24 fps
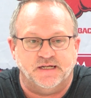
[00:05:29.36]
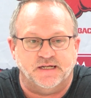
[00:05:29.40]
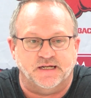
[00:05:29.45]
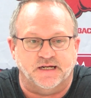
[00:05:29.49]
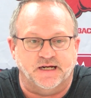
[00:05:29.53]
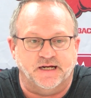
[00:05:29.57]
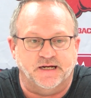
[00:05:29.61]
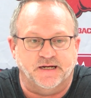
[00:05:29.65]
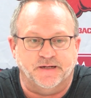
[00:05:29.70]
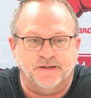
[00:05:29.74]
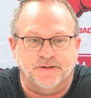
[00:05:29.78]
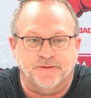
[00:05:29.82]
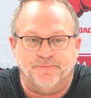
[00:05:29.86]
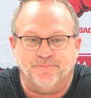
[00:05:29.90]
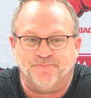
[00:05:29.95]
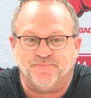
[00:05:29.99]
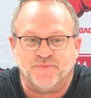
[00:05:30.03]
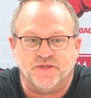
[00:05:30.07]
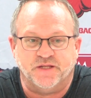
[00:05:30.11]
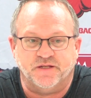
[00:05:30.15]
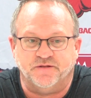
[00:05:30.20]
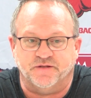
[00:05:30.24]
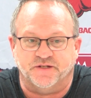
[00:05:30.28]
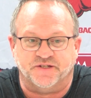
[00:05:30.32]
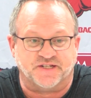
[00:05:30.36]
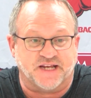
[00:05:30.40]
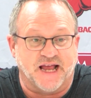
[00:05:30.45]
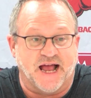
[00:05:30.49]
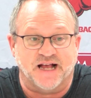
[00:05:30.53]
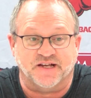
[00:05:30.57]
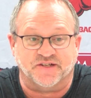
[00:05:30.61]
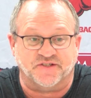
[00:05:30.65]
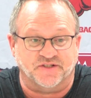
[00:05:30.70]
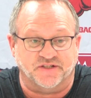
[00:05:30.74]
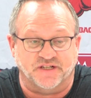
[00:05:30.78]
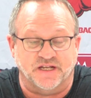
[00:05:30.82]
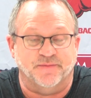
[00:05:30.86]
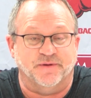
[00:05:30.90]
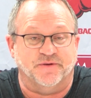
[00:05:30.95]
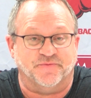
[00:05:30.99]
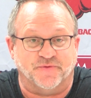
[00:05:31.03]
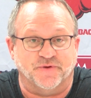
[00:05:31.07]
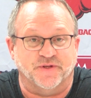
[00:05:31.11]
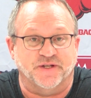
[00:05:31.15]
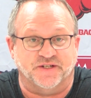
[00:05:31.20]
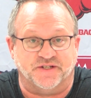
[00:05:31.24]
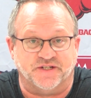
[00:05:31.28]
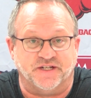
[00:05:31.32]
the sky's the limit
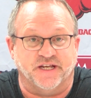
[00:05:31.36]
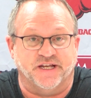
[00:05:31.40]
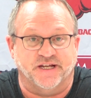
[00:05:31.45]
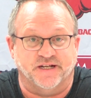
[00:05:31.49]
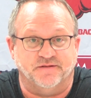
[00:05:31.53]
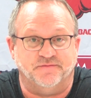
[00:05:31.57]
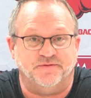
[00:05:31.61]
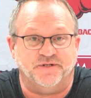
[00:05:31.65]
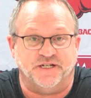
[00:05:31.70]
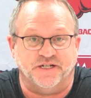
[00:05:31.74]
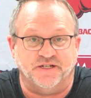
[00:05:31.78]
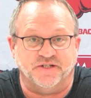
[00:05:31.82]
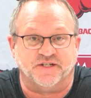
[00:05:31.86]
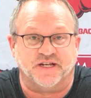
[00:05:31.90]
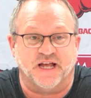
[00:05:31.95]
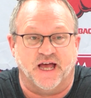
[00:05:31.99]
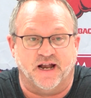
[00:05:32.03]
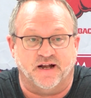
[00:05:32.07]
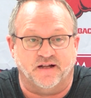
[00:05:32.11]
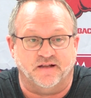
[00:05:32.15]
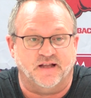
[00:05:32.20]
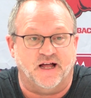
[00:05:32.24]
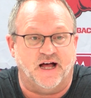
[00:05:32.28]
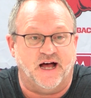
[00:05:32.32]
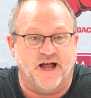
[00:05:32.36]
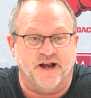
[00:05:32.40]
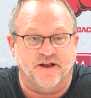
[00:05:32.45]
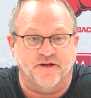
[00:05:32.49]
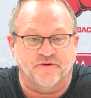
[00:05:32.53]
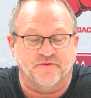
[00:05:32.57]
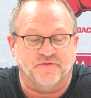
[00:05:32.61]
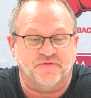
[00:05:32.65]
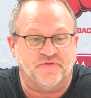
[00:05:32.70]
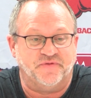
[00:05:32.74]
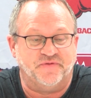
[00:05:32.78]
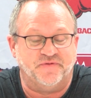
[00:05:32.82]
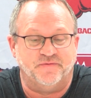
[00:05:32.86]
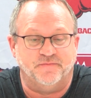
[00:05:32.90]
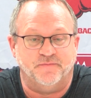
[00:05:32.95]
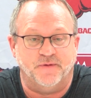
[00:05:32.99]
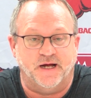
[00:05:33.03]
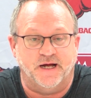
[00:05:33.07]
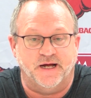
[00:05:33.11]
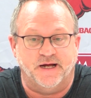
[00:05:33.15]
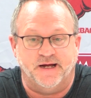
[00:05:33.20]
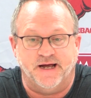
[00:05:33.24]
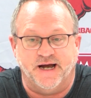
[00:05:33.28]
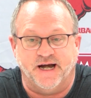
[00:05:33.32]
for this kid. She's got a lot of
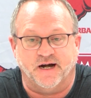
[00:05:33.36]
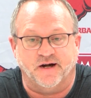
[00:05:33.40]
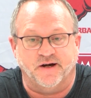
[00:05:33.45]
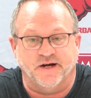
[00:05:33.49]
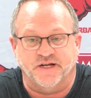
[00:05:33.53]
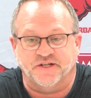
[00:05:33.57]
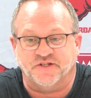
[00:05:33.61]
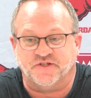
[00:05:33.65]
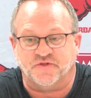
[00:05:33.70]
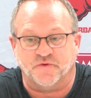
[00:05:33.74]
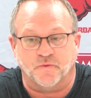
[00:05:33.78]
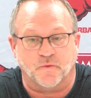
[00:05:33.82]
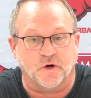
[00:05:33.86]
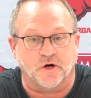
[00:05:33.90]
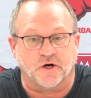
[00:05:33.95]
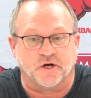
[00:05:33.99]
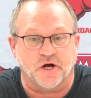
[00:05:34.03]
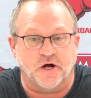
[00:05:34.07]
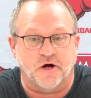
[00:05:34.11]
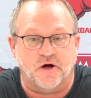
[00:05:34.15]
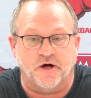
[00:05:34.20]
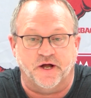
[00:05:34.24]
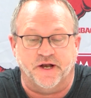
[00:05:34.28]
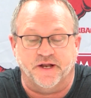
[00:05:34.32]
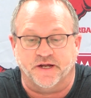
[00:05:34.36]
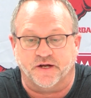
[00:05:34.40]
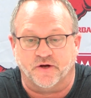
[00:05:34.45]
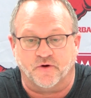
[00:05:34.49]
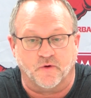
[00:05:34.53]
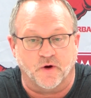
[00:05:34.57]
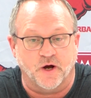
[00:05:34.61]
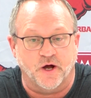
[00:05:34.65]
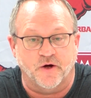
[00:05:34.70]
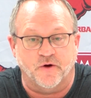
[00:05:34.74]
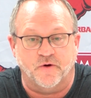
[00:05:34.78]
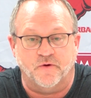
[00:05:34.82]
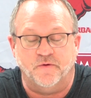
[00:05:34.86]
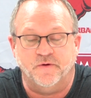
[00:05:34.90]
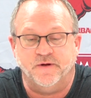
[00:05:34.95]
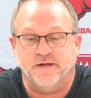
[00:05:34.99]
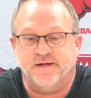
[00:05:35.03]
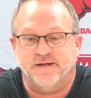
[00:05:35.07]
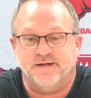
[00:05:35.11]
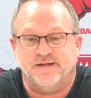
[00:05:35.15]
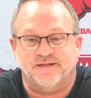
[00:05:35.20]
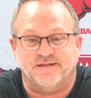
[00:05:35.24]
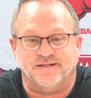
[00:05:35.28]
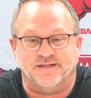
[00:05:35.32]
areas to work on and grow,
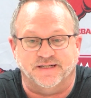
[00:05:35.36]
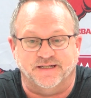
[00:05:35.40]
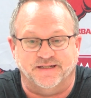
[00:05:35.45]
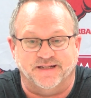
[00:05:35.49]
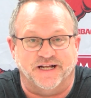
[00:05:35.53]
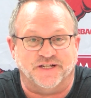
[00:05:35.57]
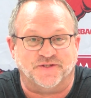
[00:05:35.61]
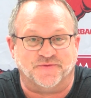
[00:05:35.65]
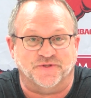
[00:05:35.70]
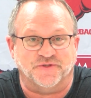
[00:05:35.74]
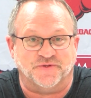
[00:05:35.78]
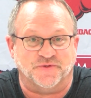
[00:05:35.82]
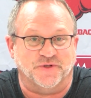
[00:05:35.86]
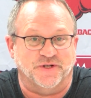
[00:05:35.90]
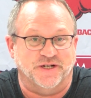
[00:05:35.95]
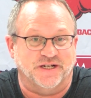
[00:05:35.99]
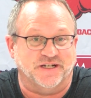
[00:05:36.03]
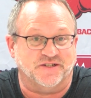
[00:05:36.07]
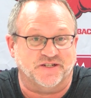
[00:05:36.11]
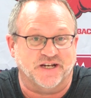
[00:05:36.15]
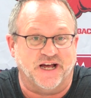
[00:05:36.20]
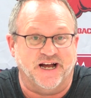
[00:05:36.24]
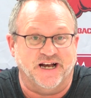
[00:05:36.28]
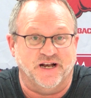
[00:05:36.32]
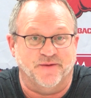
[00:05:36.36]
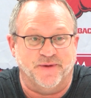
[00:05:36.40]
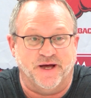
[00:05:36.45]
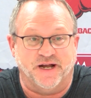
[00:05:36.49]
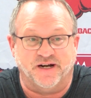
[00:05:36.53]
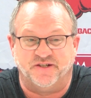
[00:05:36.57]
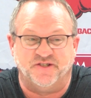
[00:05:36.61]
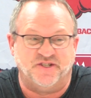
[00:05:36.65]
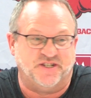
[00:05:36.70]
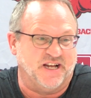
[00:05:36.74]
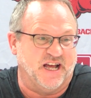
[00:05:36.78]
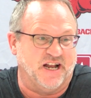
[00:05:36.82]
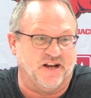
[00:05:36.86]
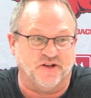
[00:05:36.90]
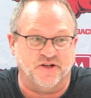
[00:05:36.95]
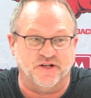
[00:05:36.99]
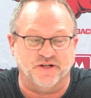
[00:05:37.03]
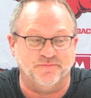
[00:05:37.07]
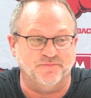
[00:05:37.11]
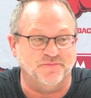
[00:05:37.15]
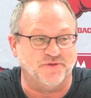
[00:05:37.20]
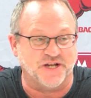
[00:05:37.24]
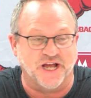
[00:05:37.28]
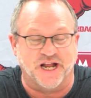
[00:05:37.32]
and that's what's really exciting about her.
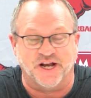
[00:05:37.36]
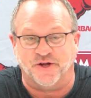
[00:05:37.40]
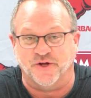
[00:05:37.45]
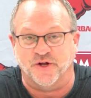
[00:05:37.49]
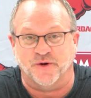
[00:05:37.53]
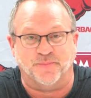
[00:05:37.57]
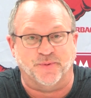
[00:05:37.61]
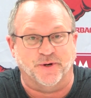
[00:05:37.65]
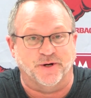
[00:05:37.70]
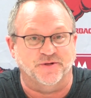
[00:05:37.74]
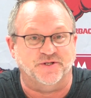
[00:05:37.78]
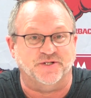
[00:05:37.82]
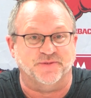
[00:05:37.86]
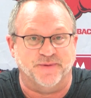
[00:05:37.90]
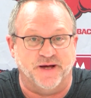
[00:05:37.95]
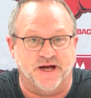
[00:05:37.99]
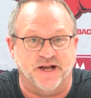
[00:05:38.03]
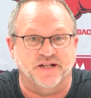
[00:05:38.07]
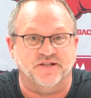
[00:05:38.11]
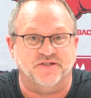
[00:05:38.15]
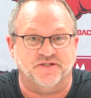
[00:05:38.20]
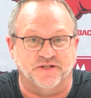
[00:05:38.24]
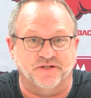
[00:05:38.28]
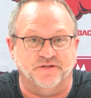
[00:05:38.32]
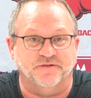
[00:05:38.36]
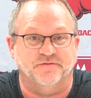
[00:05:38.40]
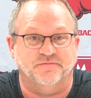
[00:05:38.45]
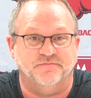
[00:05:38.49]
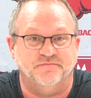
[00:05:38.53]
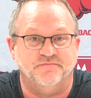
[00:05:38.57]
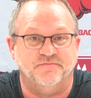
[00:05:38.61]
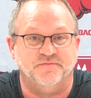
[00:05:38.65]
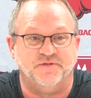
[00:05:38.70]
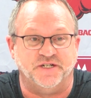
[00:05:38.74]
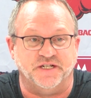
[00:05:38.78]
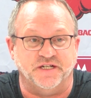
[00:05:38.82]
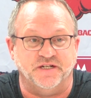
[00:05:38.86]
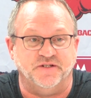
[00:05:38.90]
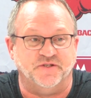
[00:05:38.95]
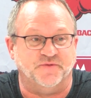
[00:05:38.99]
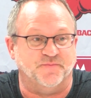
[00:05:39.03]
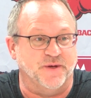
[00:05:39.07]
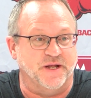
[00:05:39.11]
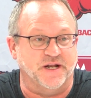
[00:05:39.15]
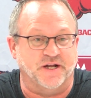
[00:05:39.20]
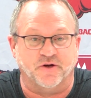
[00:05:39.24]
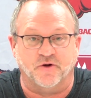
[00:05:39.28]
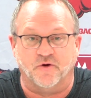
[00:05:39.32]
She's got a good approach about it too. She's
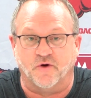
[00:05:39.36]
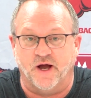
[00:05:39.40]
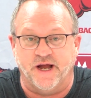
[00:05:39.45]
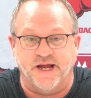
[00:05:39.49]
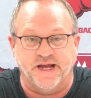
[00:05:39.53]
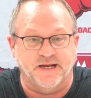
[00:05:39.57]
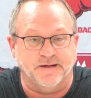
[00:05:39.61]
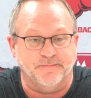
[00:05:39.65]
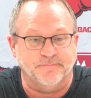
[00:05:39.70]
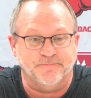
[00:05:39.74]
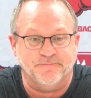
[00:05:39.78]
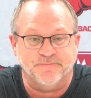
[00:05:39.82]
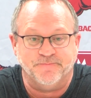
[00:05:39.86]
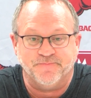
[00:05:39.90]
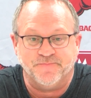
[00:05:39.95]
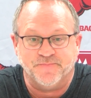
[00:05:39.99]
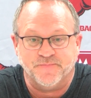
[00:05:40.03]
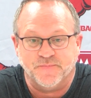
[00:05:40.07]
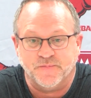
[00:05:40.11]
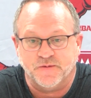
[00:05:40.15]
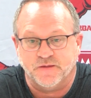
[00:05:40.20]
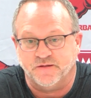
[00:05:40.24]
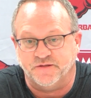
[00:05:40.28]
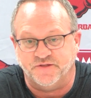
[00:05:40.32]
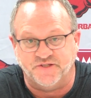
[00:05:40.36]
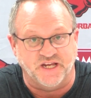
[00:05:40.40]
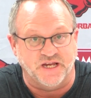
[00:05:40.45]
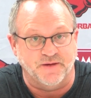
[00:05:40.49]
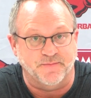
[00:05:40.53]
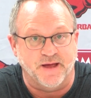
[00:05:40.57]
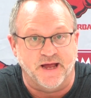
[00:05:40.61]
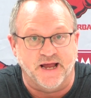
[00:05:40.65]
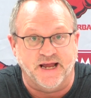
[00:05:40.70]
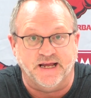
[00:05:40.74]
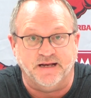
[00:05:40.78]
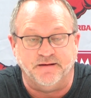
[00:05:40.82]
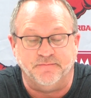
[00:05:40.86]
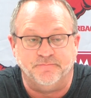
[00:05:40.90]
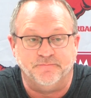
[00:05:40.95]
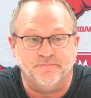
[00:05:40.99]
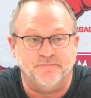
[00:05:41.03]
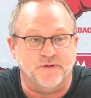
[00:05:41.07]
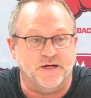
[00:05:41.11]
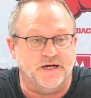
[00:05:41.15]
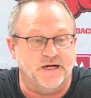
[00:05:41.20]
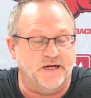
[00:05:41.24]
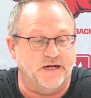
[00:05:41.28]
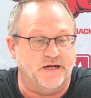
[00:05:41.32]
been a great teammate.
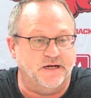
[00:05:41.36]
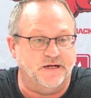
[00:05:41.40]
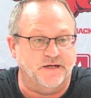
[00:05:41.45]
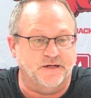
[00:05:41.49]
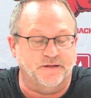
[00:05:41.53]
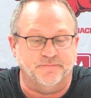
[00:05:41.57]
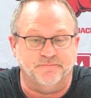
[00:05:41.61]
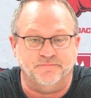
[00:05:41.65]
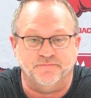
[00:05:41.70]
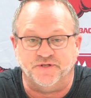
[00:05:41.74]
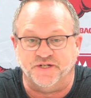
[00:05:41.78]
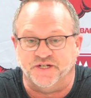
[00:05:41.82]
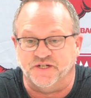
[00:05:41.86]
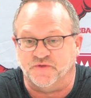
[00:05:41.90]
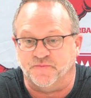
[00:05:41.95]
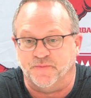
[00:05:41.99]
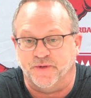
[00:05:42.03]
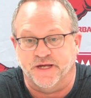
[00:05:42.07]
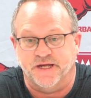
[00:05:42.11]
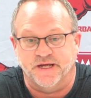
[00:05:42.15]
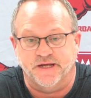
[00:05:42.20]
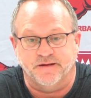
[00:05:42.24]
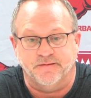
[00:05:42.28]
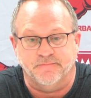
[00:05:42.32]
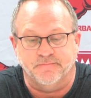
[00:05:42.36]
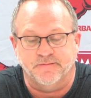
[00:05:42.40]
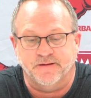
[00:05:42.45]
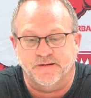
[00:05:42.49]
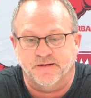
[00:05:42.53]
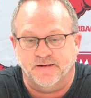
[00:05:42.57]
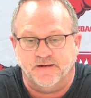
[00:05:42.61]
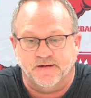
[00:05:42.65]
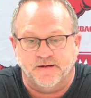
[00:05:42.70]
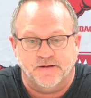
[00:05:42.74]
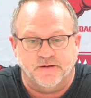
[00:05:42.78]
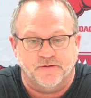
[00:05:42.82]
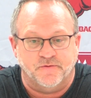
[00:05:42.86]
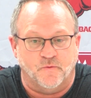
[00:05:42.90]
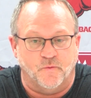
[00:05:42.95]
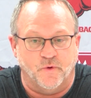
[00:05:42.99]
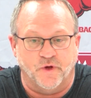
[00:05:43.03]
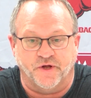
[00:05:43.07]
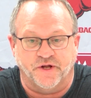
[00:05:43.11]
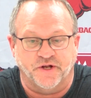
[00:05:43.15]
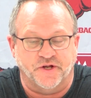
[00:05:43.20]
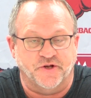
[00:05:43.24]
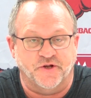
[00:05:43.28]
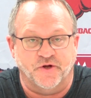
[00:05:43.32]
She's been
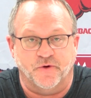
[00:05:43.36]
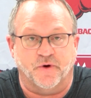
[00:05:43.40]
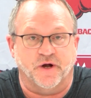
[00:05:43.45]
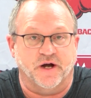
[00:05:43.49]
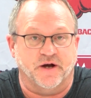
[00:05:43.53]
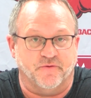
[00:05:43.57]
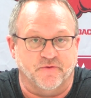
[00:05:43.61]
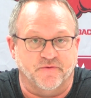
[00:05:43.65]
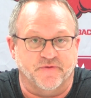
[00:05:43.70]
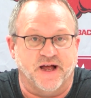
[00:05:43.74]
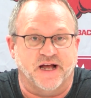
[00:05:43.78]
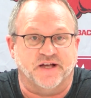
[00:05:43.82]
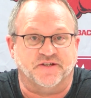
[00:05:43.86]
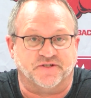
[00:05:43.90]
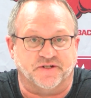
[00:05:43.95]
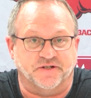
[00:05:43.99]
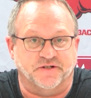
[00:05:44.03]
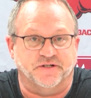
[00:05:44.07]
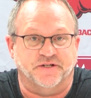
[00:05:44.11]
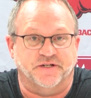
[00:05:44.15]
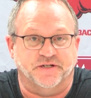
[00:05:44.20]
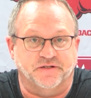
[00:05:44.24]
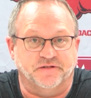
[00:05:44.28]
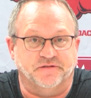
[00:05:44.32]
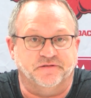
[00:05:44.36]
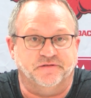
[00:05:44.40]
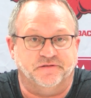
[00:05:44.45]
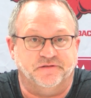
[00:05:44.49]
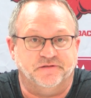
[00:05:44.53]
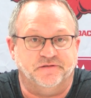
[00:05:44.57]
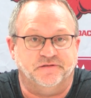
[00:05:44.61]
willing to do whatever we've asked her to do.